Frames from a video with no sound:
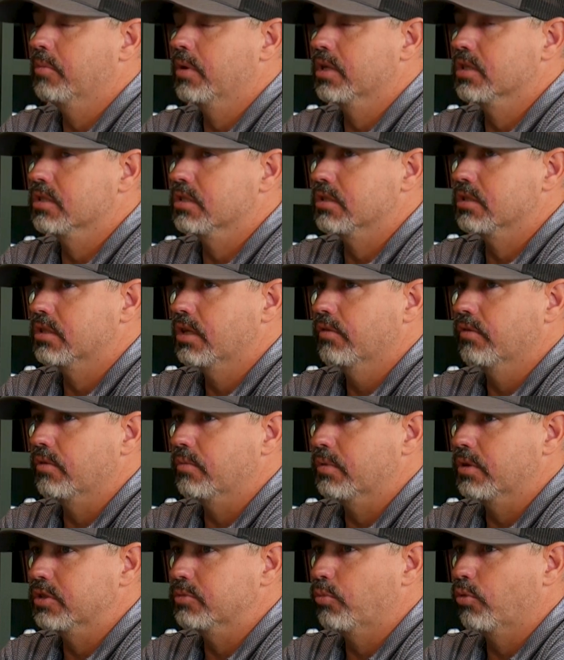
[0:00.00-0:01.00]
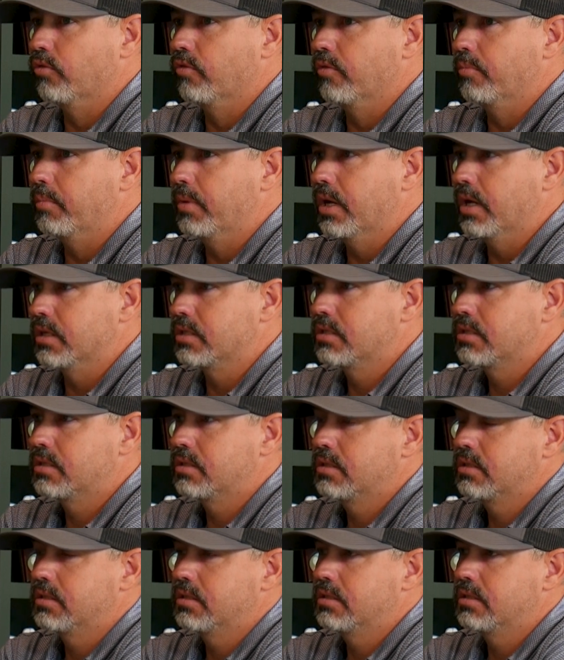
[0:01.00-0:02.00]
medicine is definitely much more of a
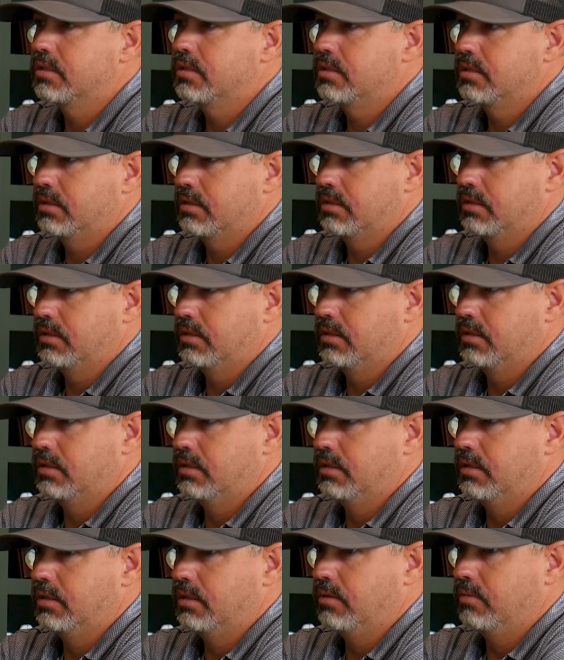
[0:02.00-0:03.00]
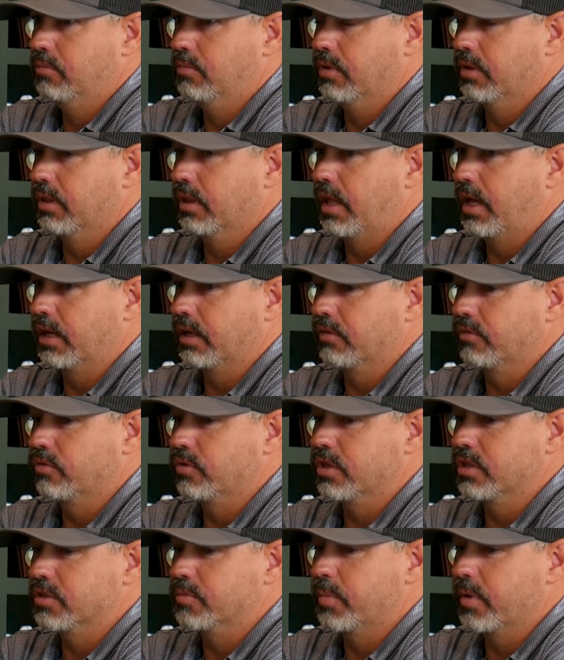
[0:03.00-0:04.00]
mess with lack of
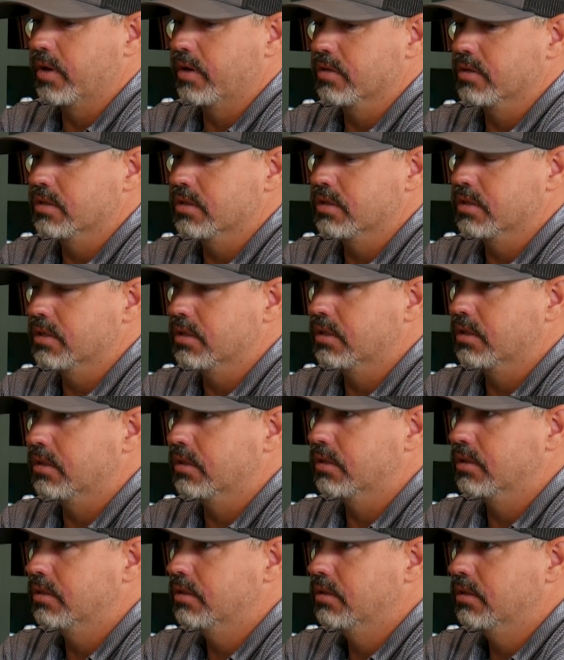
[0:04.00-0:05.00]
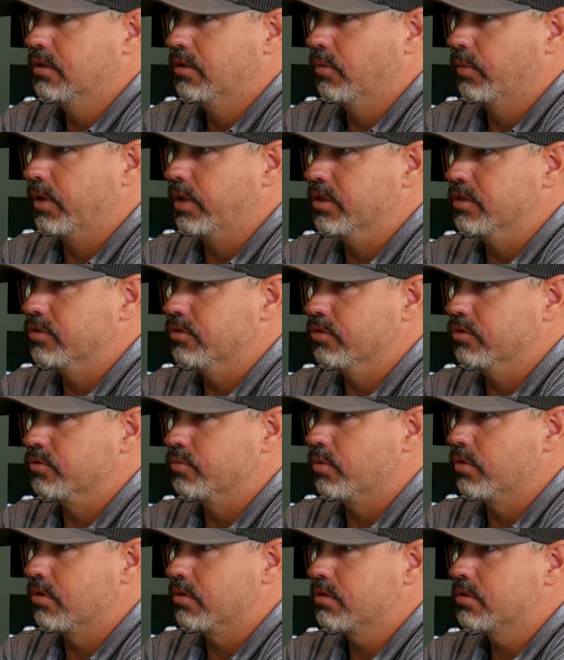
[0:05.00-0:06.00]
transparency and the way insurance
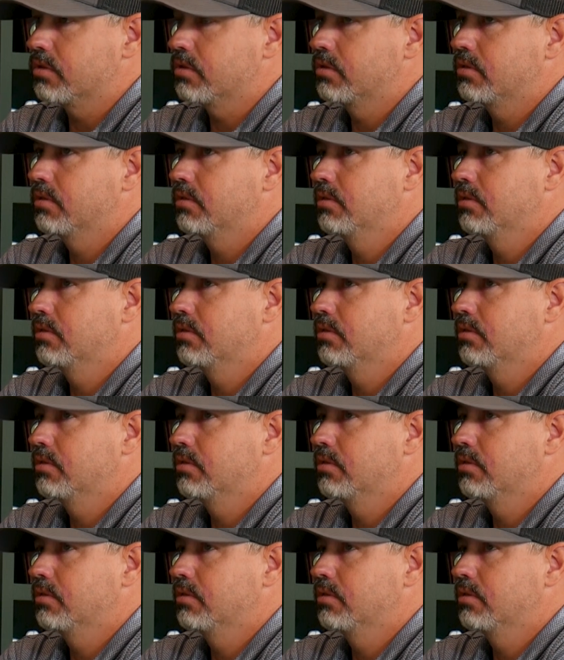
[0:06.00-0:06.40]
works